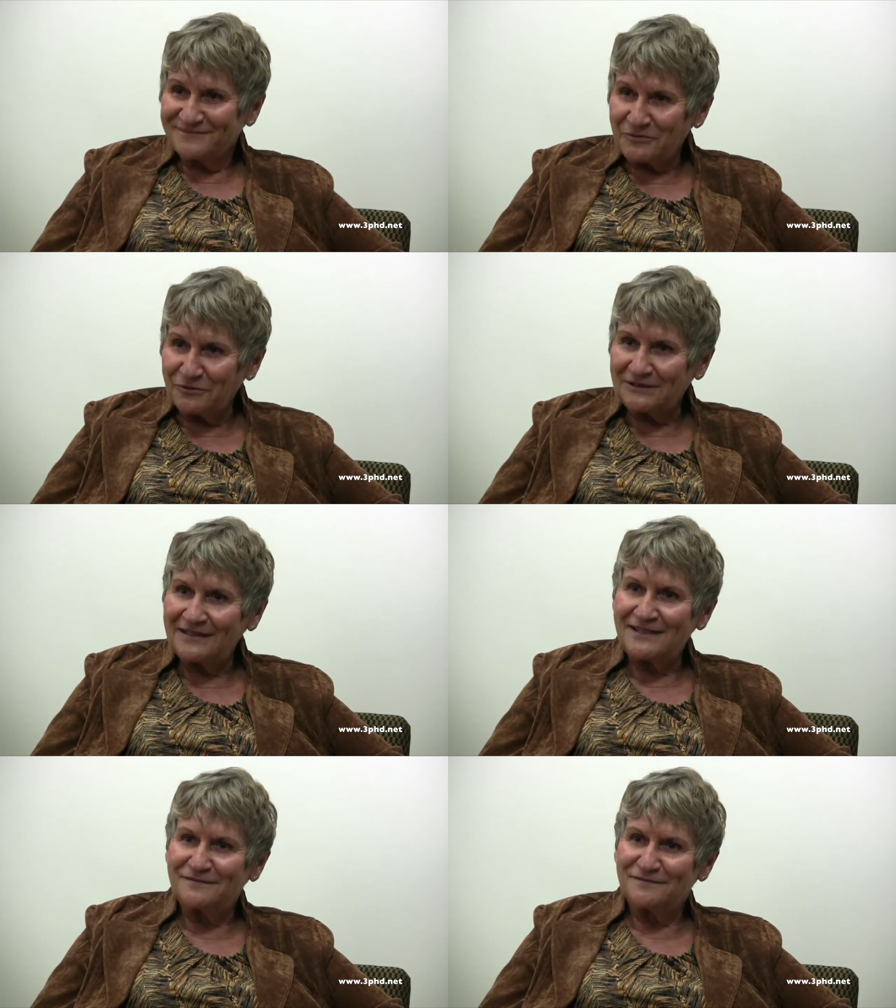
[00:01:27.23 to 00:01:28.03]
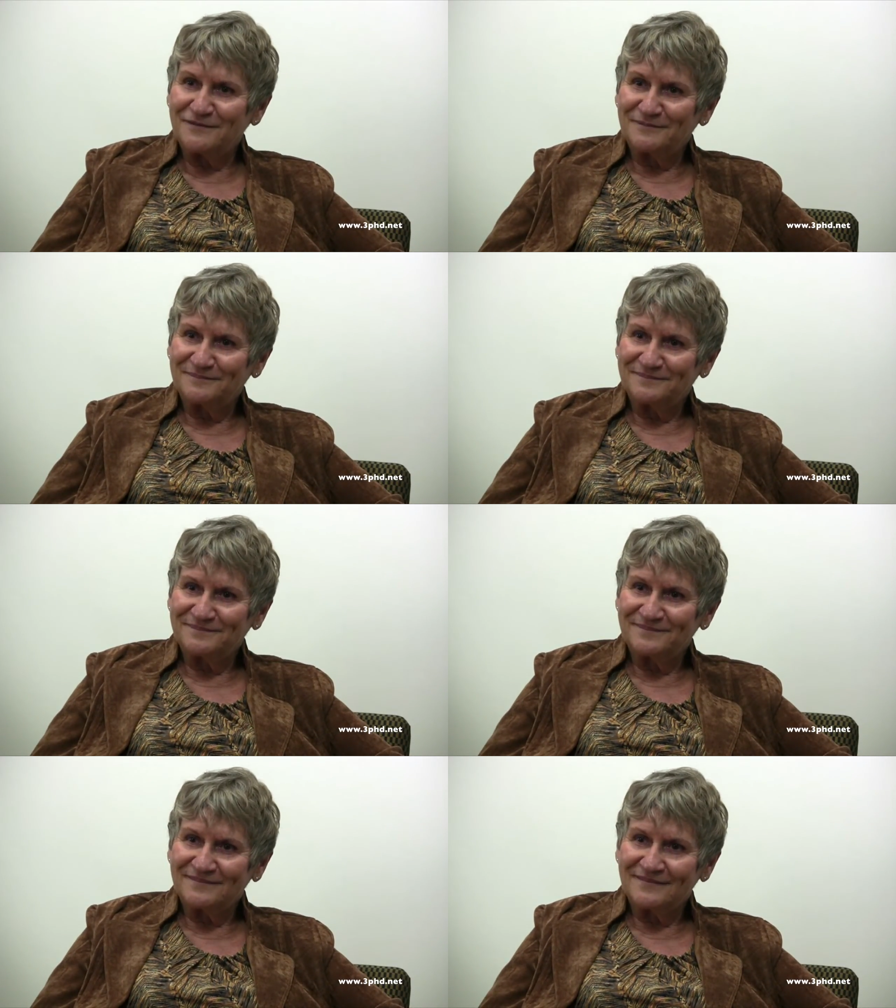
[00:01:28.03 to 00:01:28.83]
relief,
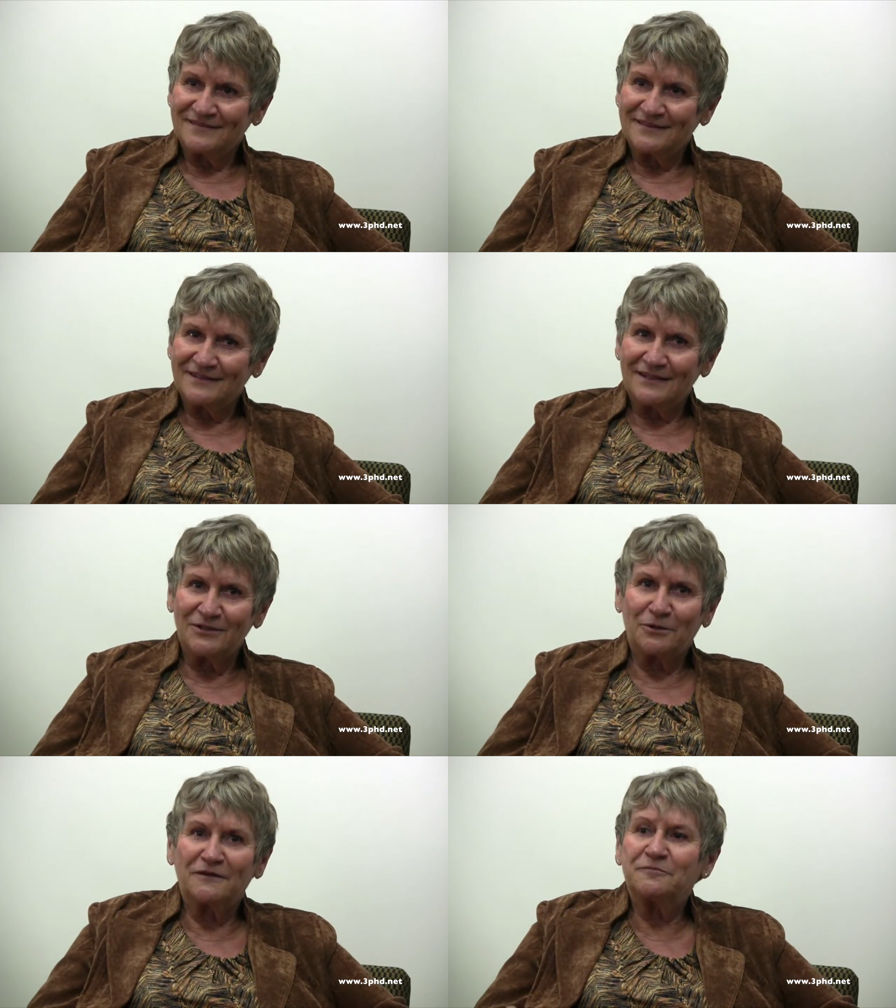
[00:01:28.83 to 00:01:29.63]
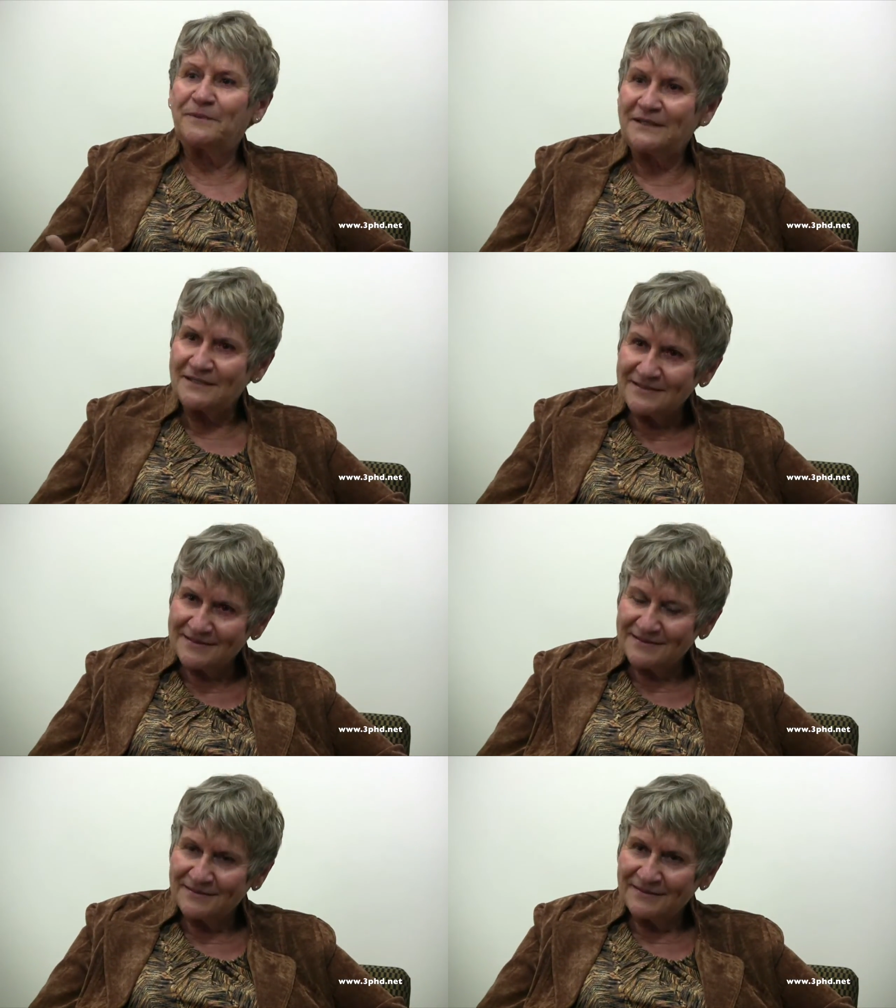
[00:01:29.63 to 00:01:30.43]
of
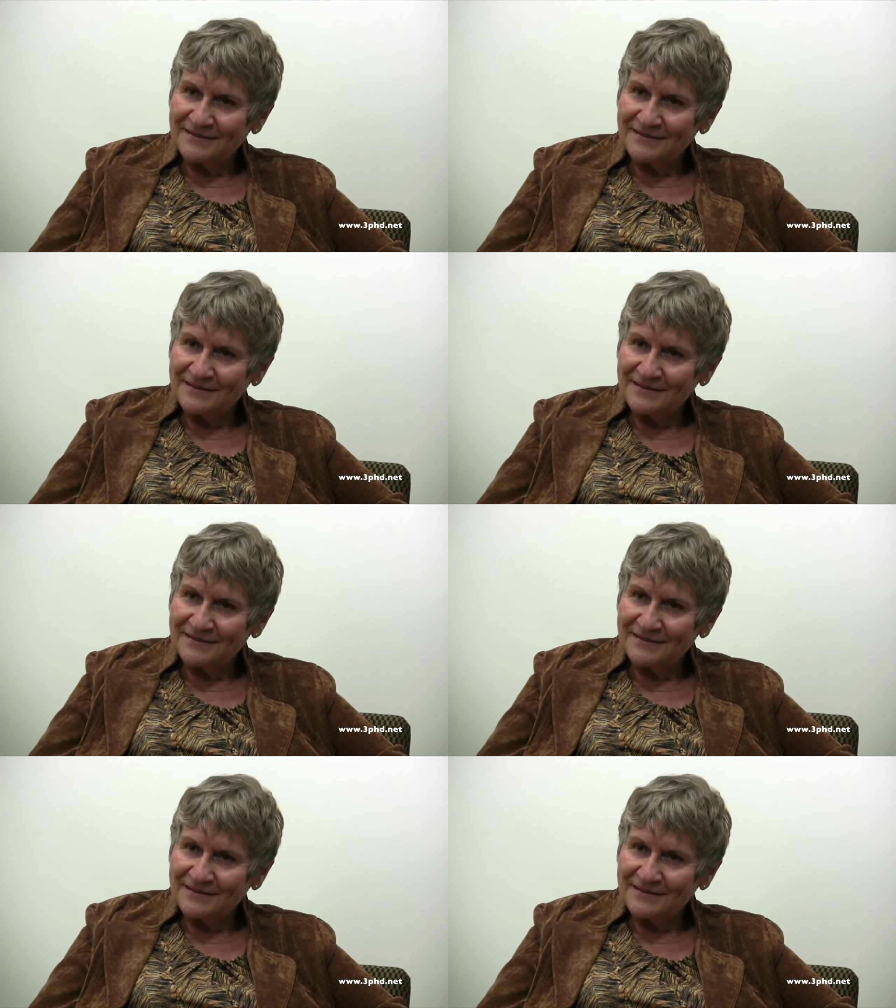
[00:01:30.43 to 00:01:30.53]
peace.